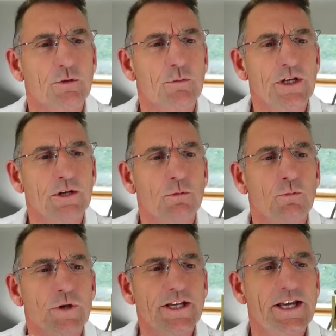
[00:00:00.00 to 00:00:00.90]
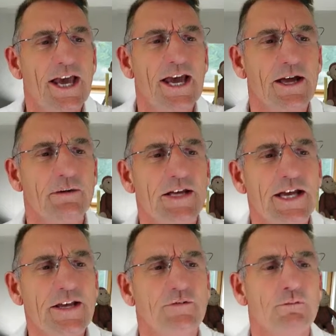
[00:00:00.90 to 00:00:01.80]
We get
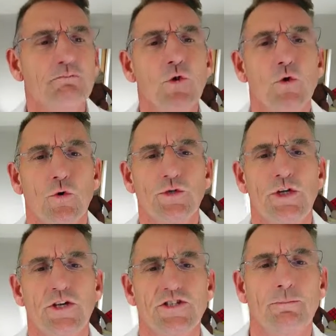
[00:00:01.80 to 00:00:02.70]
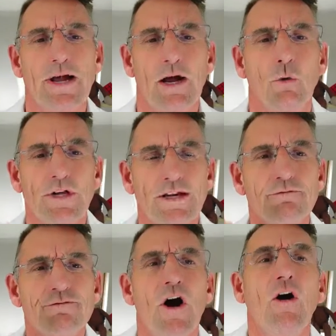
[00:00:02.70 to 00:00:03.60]
even more united power. We
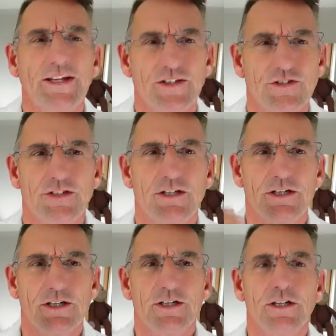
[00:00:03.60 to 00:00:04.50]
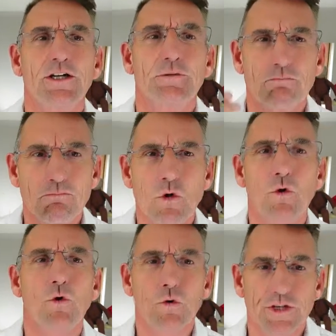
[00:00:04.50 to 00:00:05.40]
invite
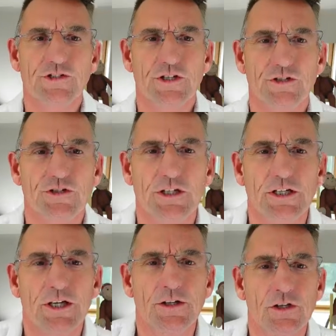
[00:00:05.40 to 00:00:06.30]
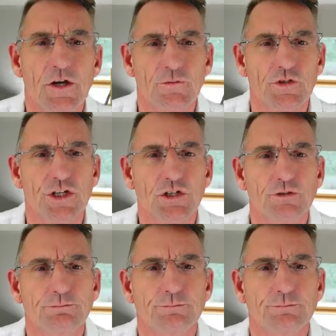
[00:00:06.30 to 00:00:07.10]
more authenticity in the conversation.